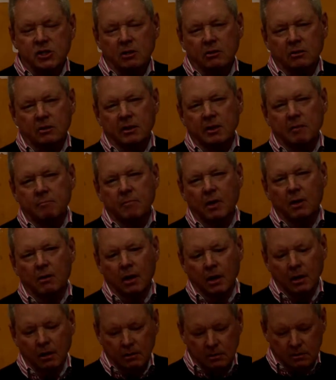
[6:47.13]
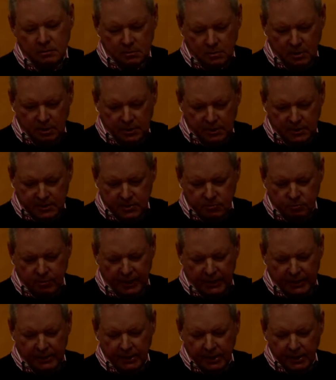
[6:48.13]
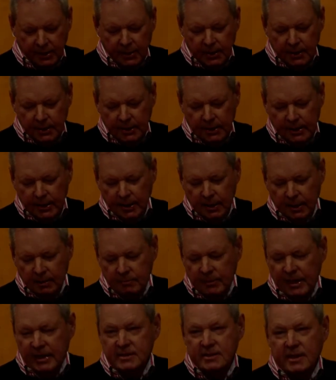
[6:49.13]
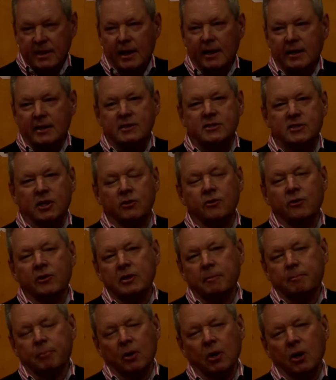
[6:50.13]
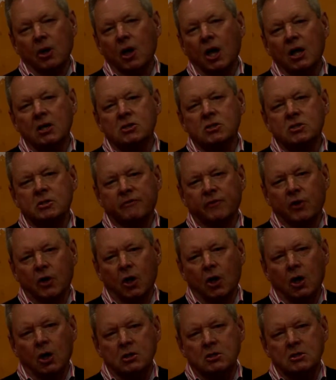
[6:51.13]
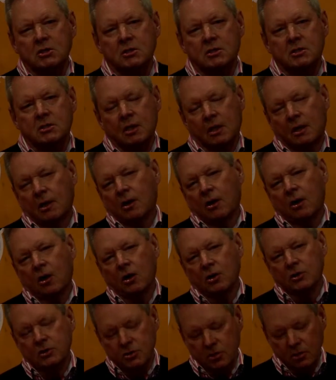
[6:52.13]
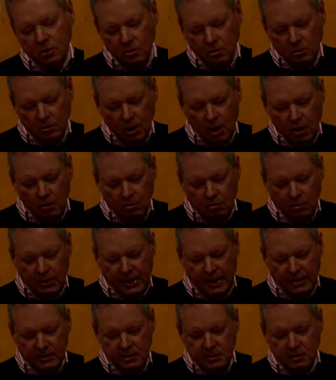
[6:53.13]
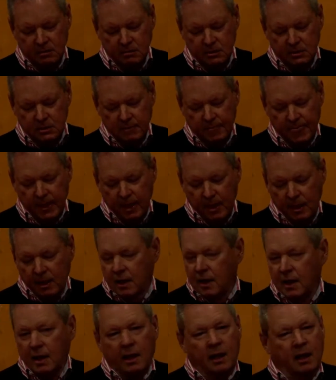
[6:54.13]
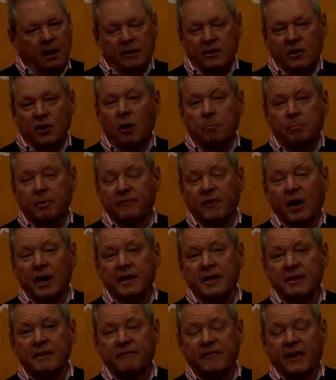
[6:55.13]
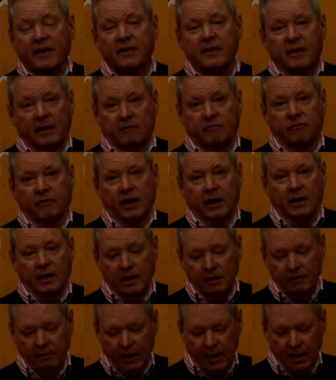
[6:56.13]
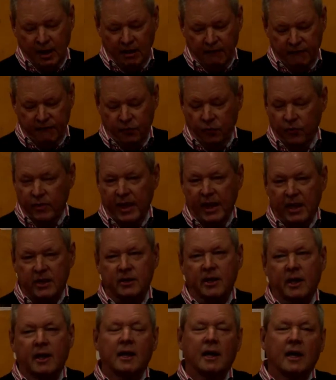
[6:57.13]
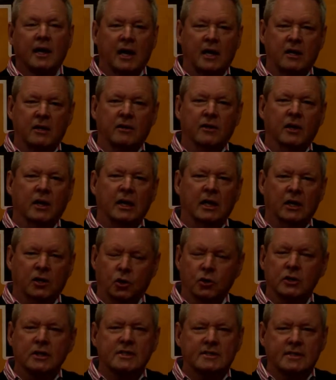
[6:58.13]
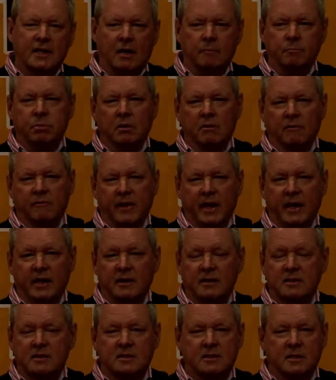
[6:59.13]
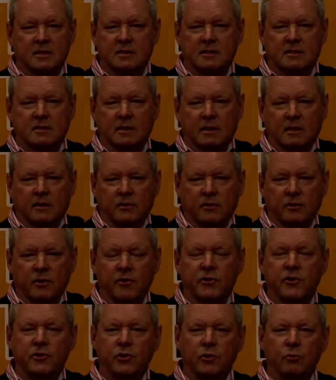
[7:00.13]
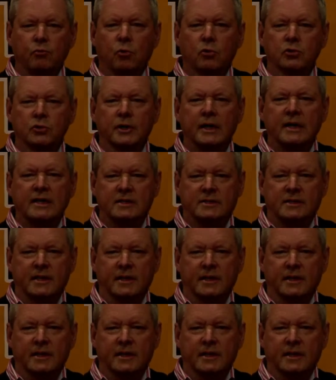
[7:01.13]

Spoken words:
look in the mirror on this one, as they are continuing to put lots of costs onto local councils, and they're not providing the funding, frankly, for that. And a good example of that is just the new water entity